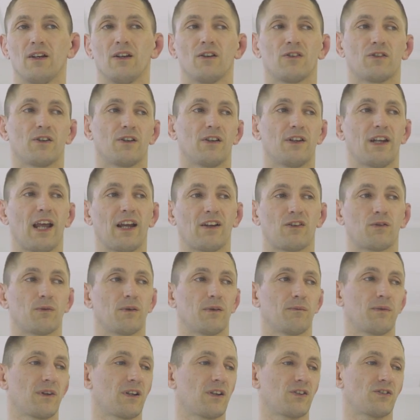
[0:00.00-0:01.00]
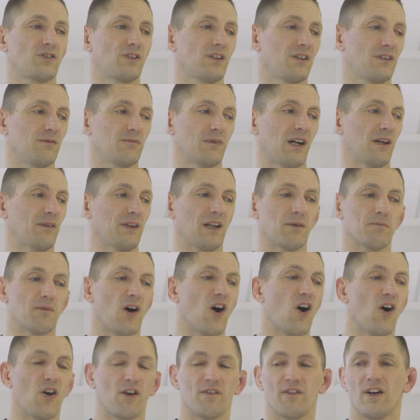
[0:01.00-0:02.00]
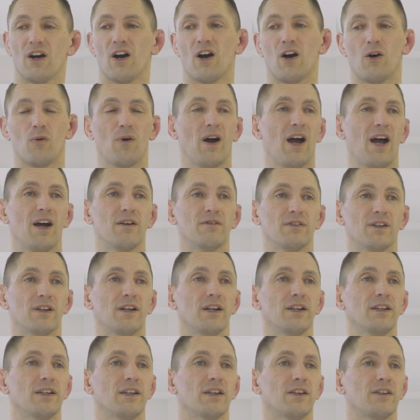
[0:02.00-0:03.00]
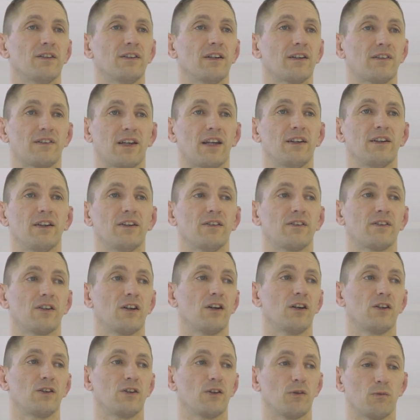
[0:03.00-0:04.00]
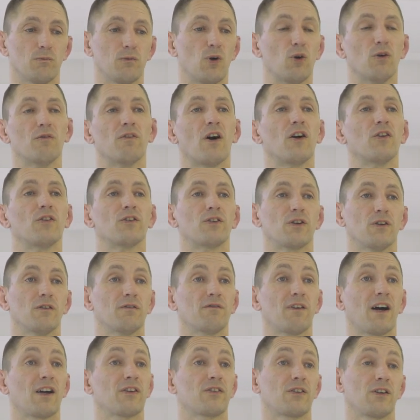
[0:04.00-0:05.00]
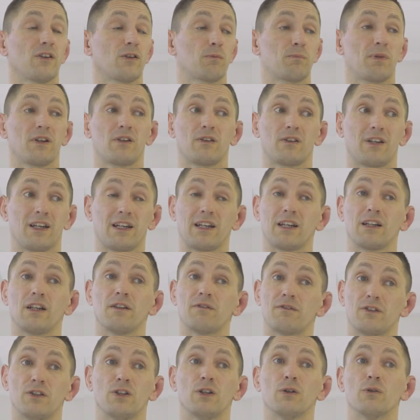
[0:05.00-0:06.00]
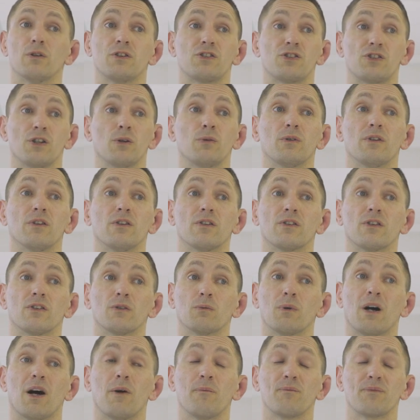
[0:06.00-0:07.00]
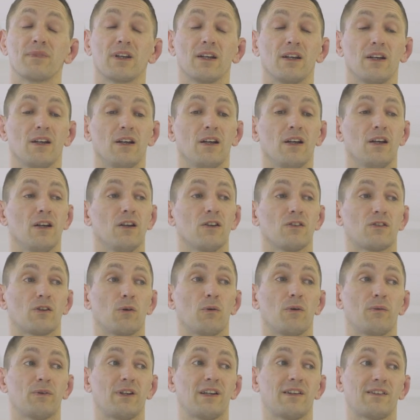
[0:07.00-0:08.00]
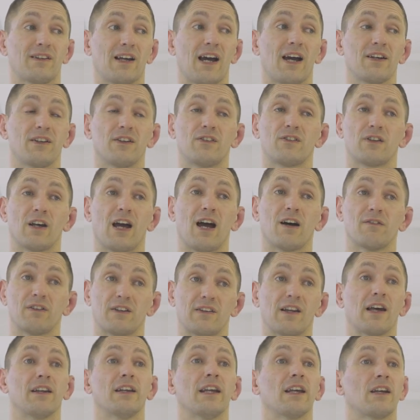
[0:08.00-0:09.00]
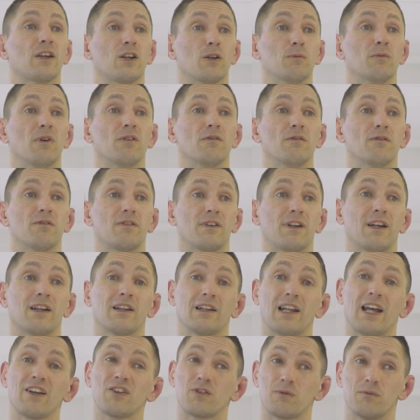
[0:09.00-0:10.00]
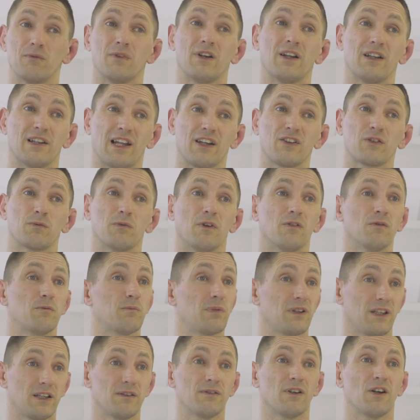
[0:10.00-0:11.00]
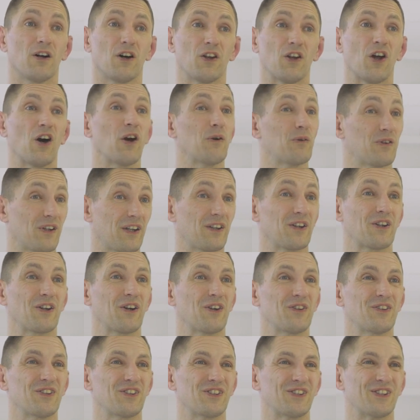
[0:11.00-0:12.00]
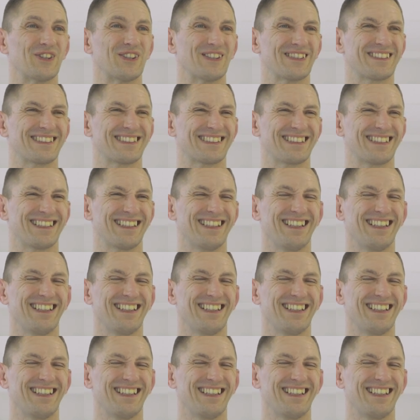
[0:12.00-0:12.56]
So next week, because you might get bored of it or whatever, you, you're tending to move on too fast, particularly for newer students as well. So we decided to have a technique of the month, and our last, our last month, believe it or not, it was anaconda chokes.